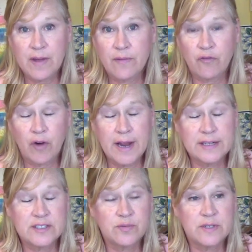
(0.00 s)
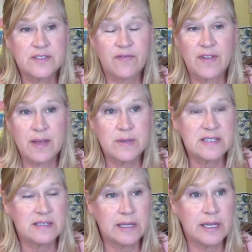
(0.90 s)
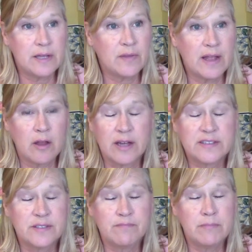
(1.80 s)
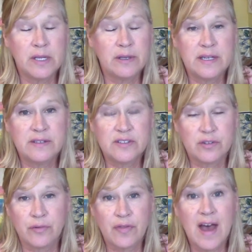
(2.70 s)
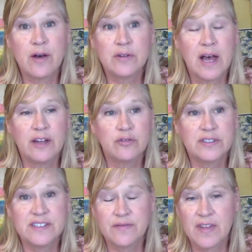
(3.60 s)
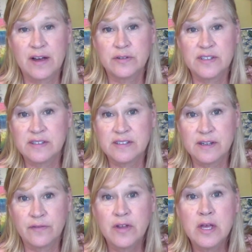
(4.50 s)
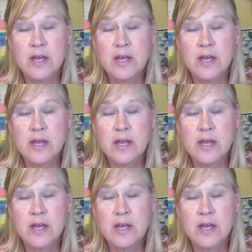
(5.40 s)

France was famously, they lost millions or hundreds of thousands of